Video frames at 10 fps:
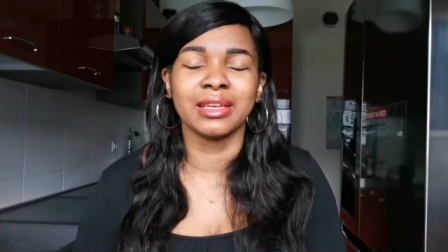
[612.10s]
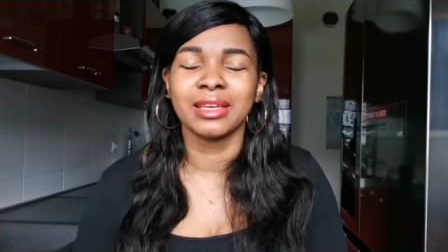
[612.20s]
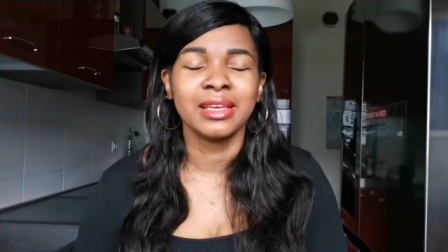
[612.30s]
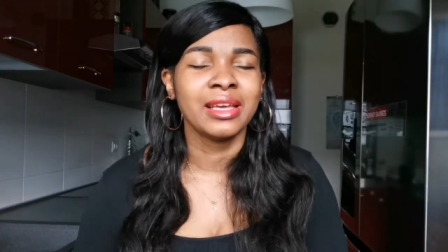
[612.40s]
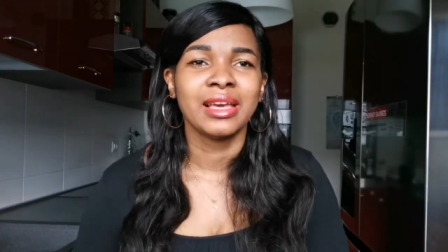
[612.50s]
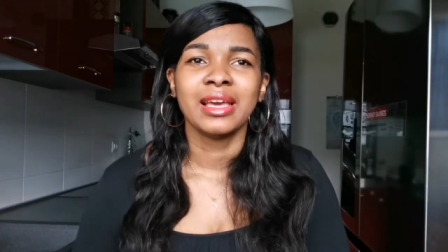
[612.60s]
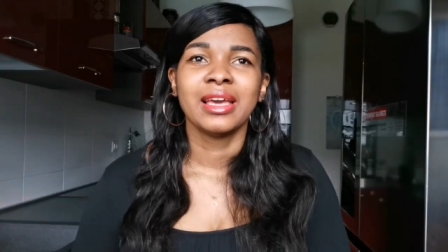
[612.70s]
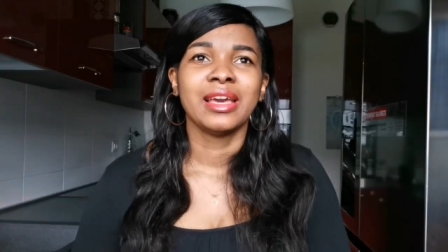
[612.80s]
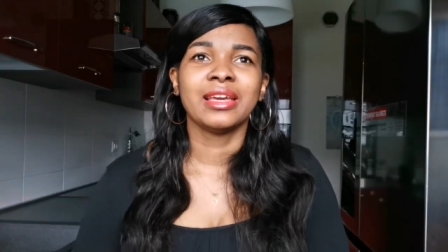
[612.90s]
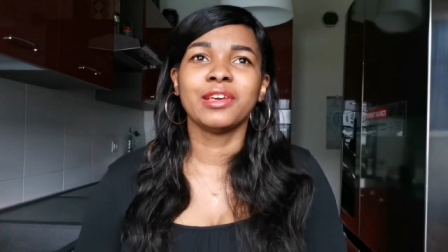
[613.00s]

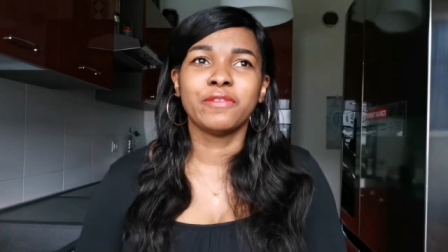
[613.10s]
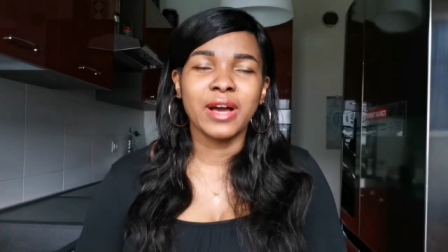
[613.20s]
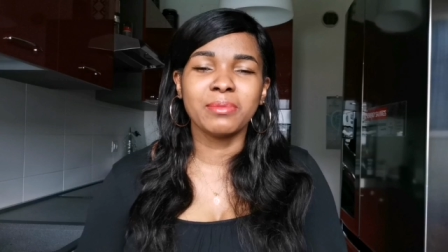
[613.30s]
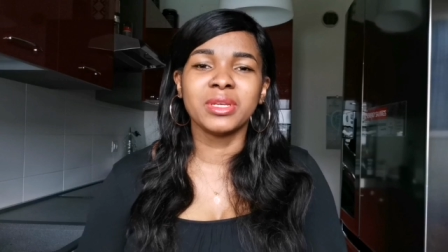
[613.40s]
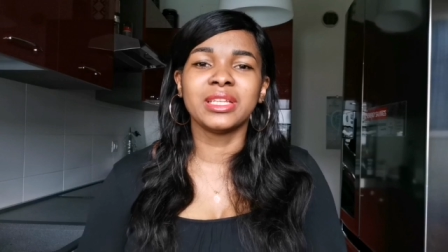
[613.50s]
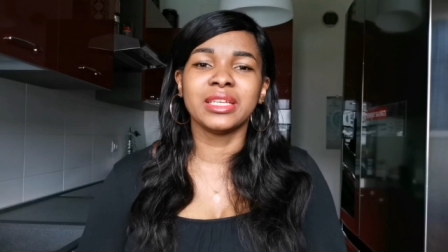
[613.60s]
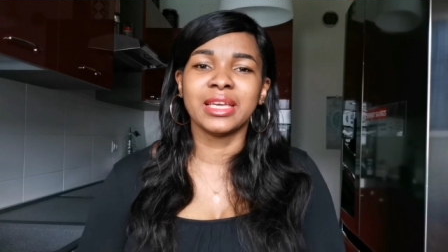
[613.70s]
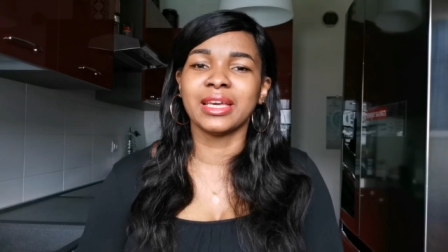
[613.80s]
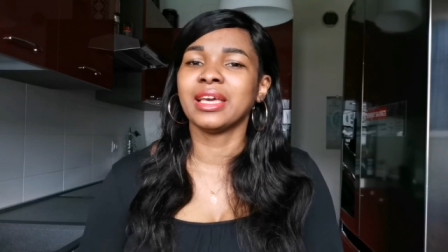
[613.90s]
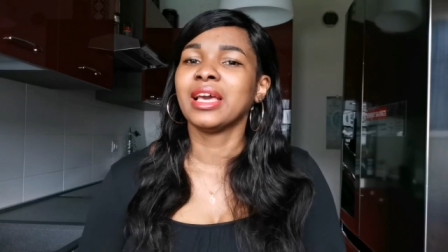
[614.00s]
in a
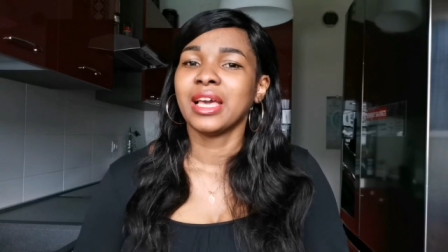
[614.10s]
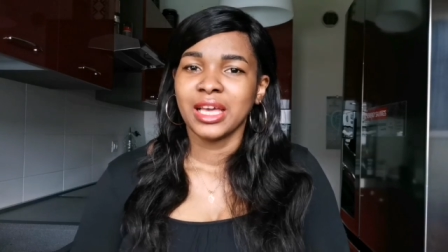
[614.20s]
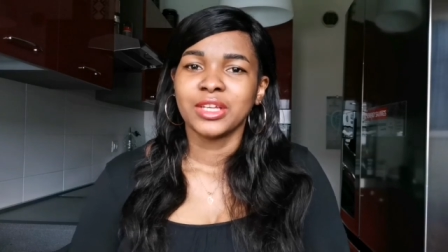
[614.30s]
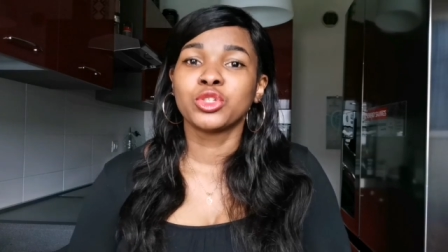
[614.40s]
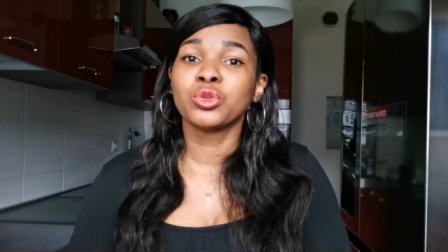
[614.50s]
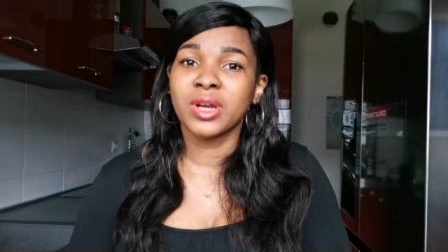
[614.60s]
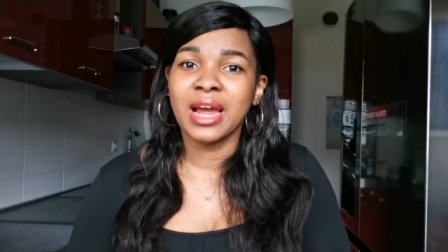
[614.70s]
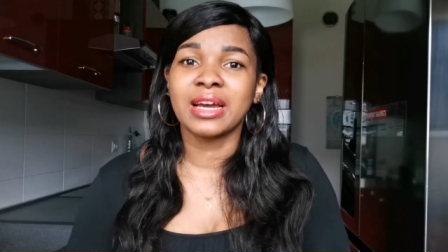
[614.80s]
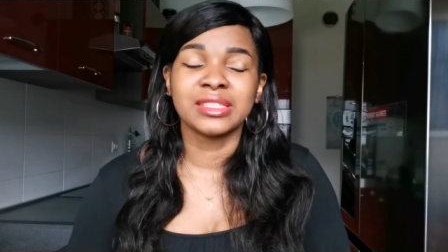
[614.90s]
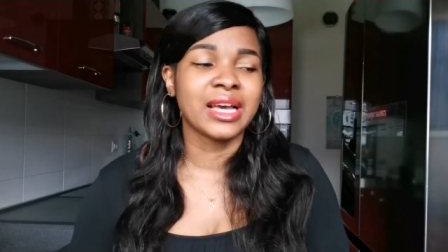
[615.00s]
family two
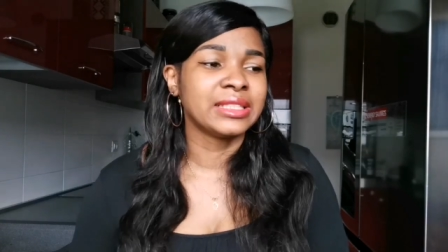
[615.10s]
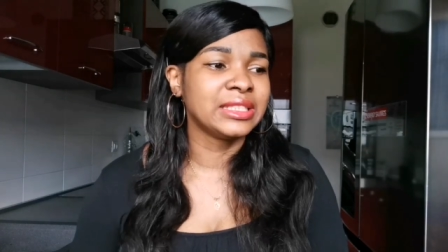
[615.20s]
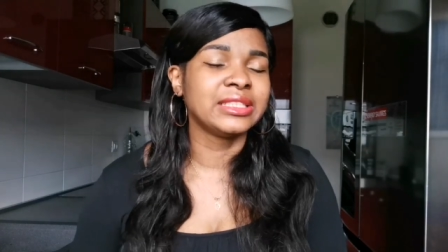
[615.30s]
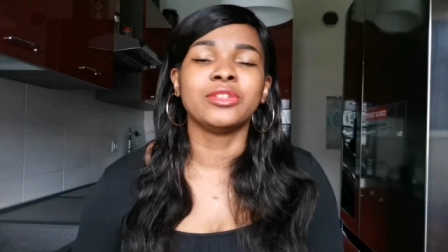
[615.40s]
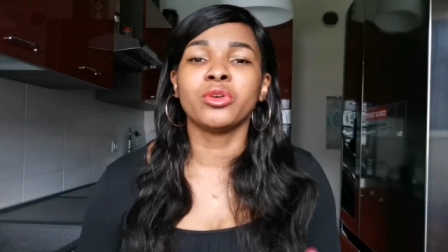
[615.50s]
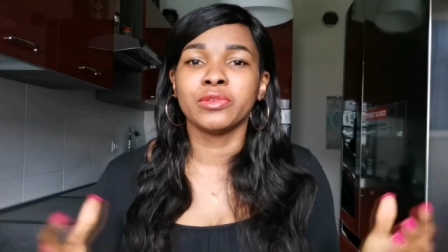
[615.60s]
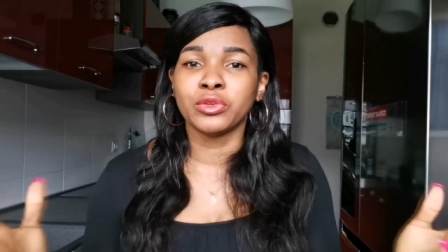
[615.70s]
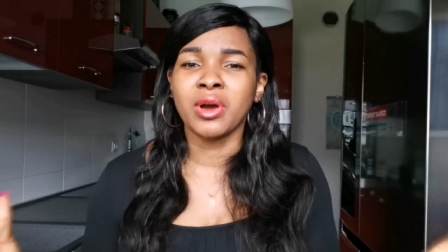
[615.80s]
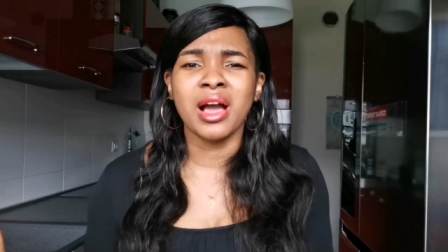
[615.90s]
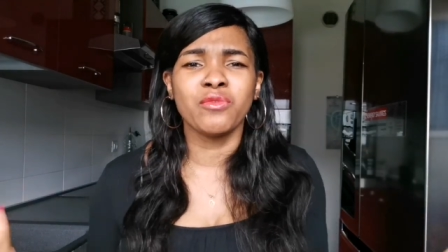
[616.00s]
cars are needed Though
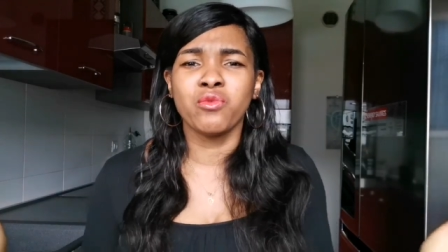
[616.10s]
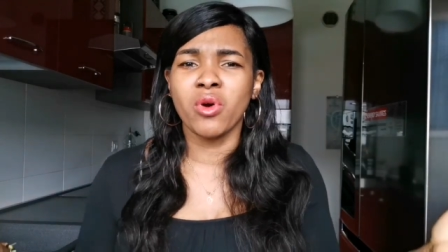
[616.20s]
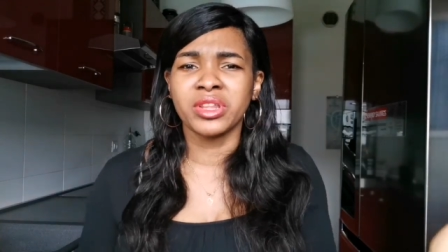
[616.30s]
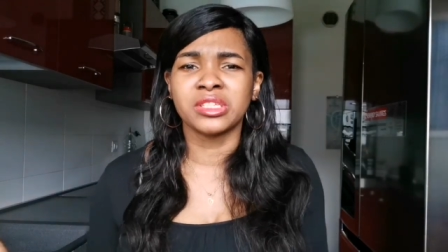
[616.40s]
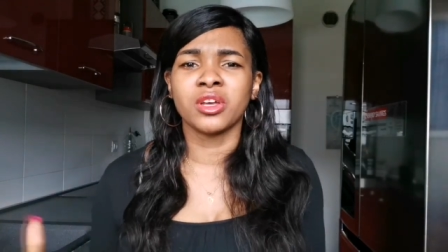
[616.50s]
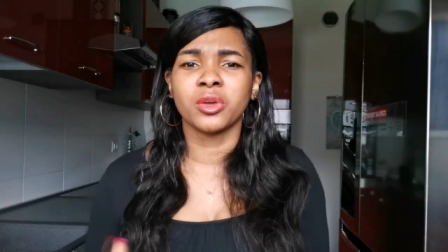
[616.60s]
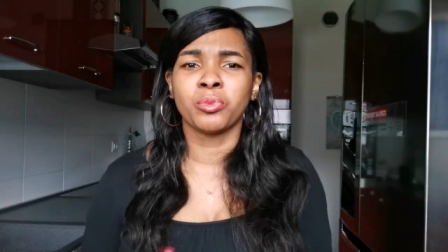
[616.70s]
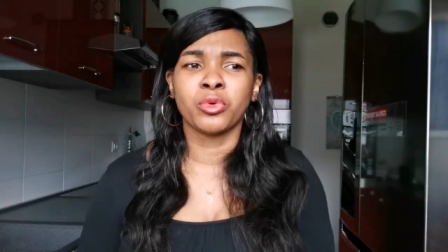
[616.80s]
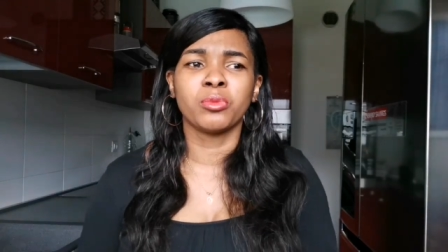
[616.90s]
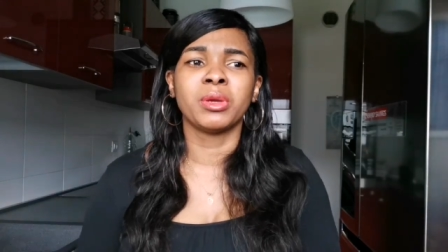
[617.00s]
if you have one it's not
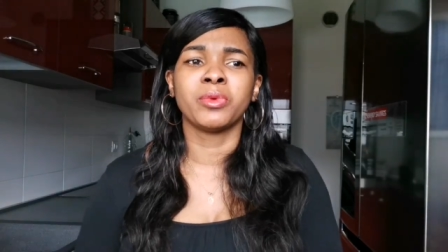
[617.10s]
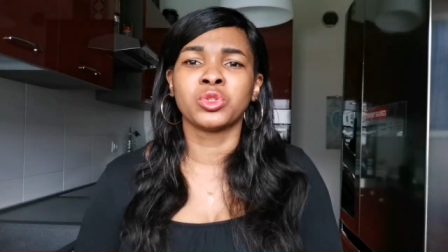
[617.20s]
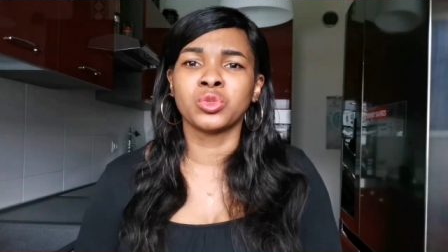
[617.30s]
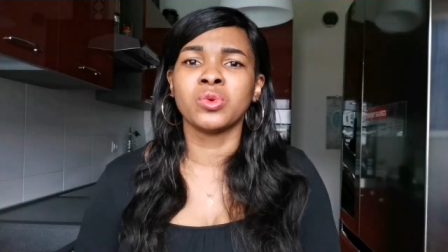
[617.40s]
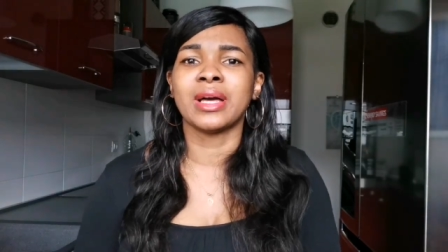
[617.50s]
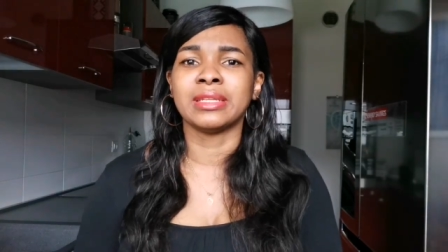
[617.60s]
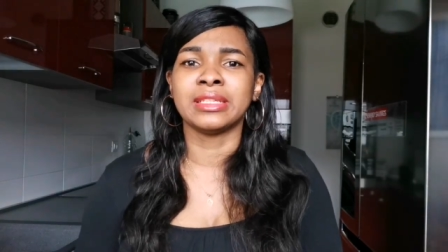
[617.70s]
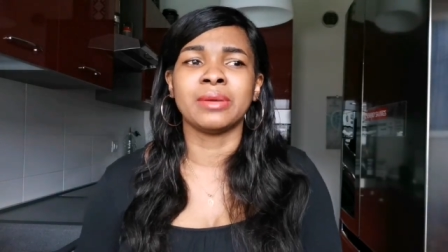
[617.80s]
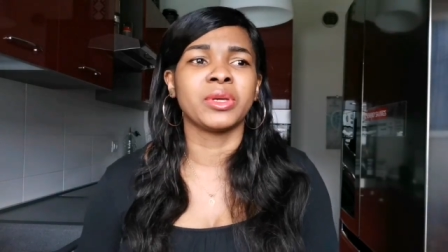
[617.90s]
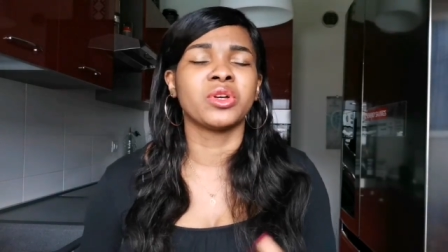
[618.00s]
a problem Or two are
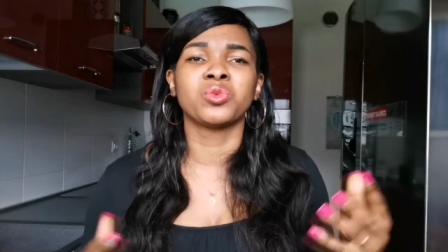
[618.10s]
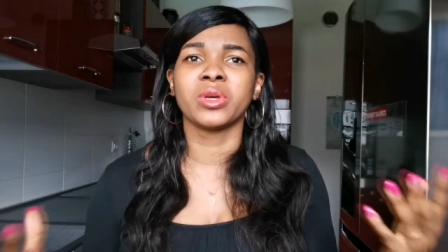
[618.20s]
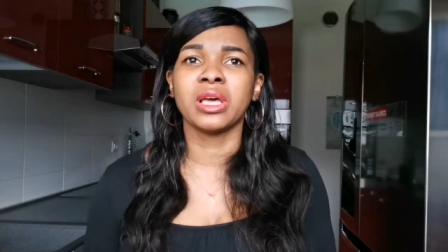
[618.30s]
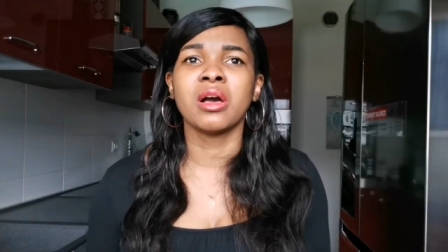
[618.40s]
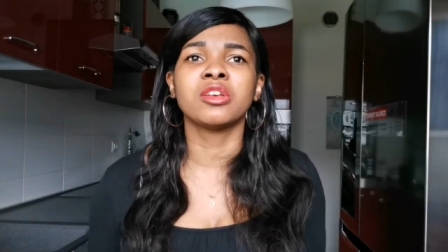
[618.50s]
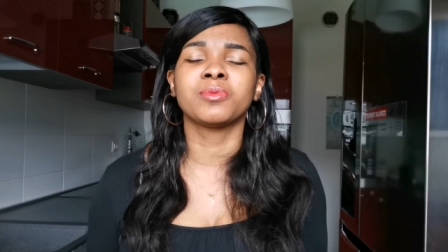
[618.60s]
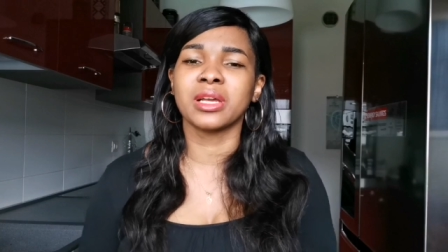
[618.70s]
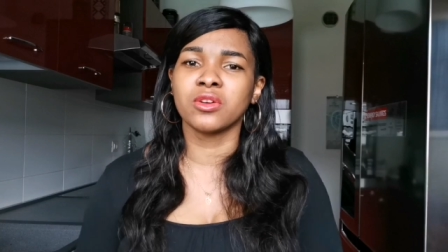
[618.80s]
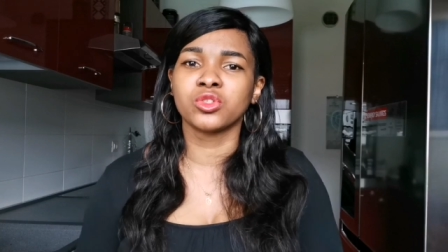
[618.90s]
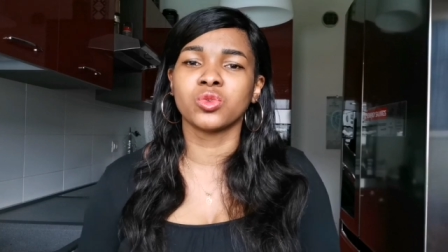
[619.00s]
needed because when
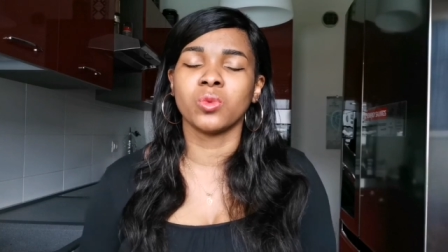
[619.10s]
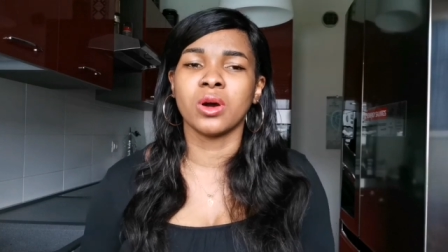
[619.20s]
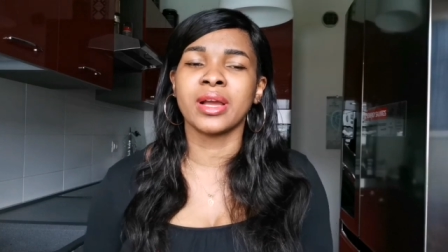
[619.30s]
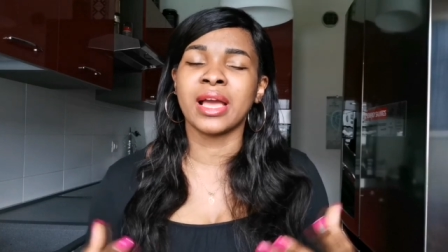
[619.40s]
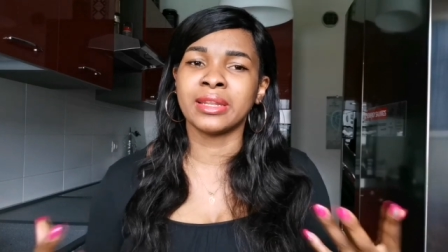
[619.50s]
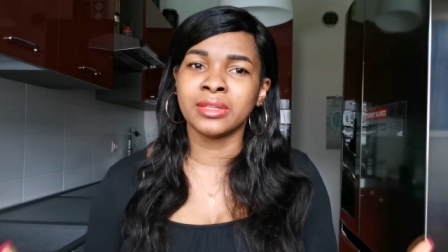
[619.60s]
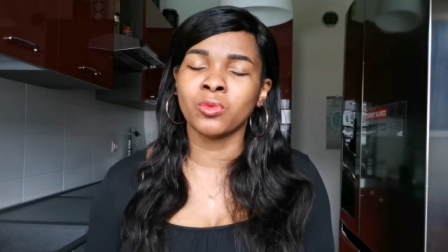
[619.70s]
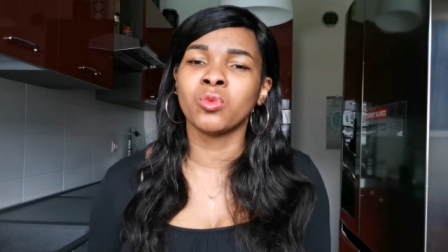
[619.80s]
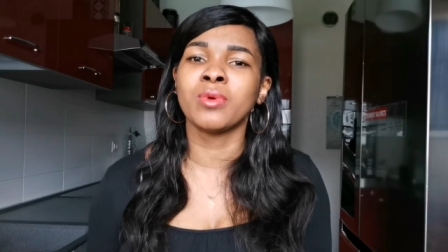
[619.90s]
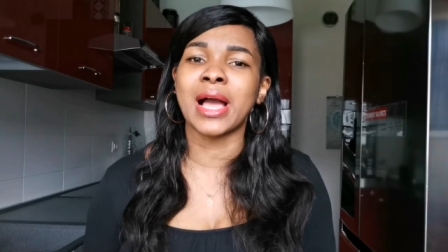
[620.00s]
husband goes to work and
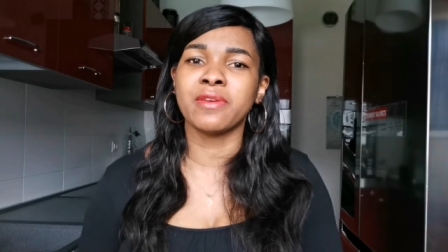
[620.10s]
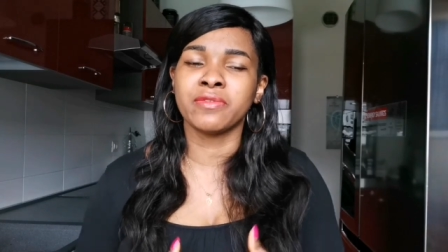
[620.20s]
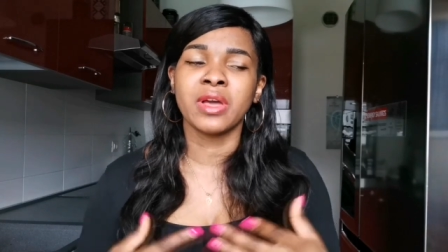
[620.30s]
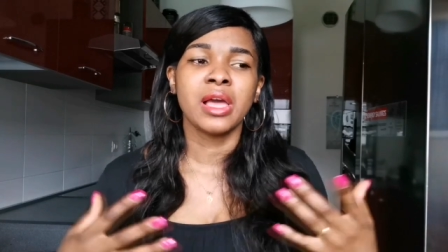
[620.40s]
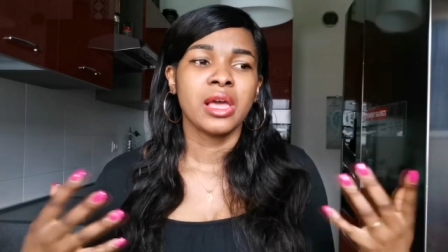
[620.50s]
the wife